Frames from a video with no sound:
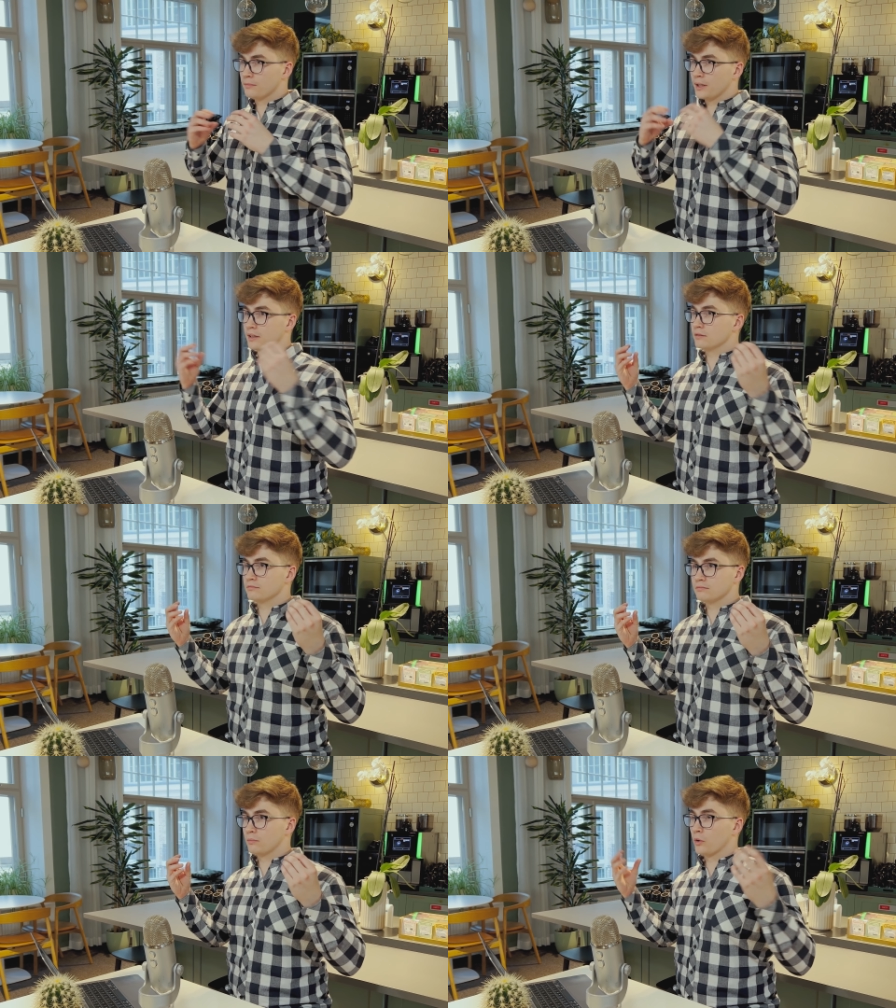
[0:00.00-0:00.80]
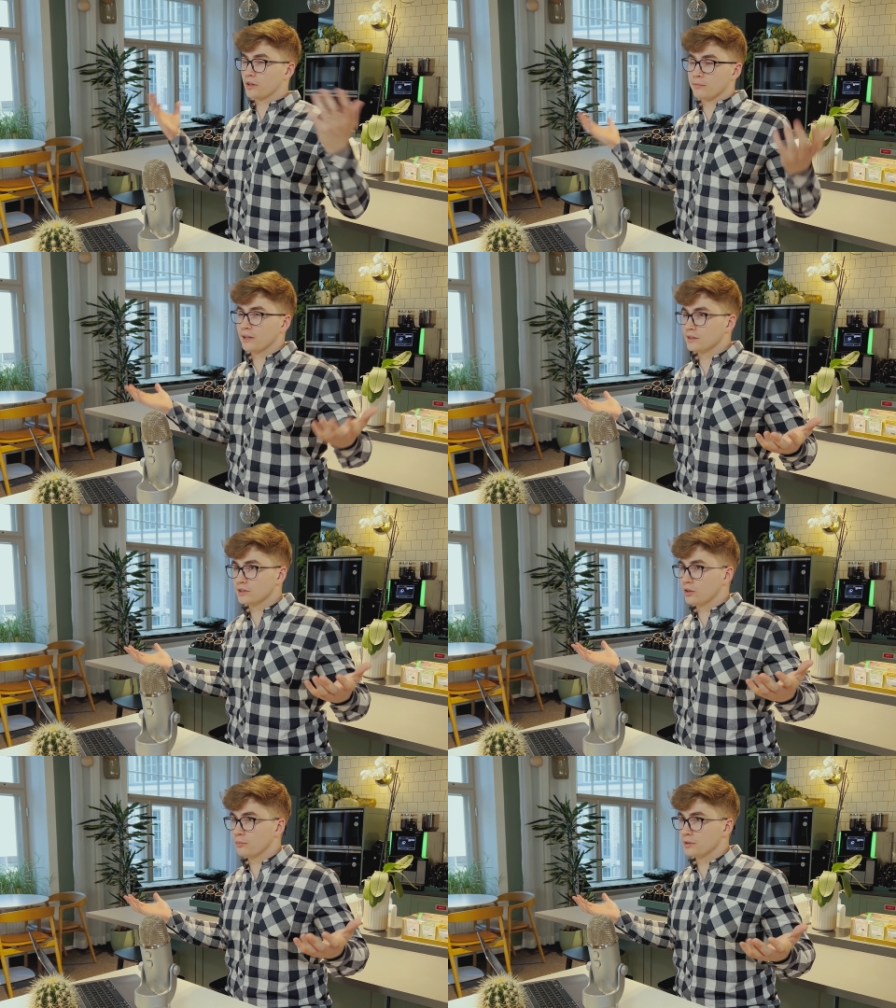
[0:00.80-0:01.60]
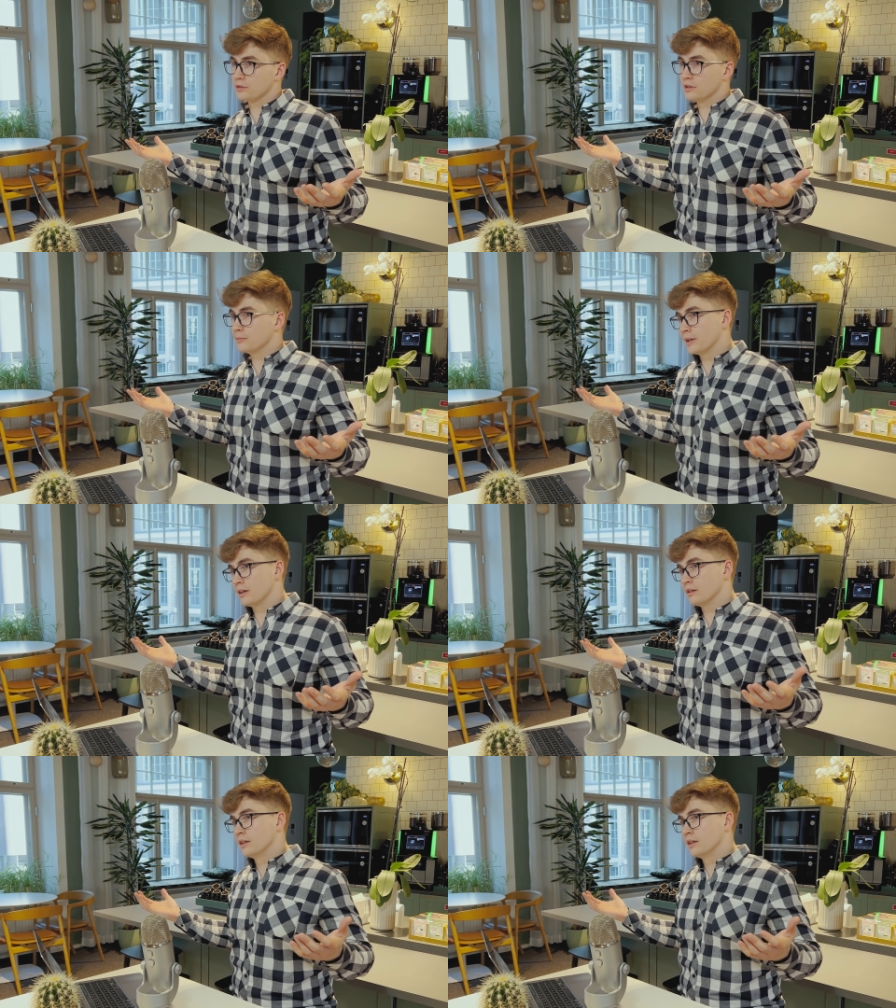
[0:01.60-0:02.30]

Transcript: Make it more compelling to open your email.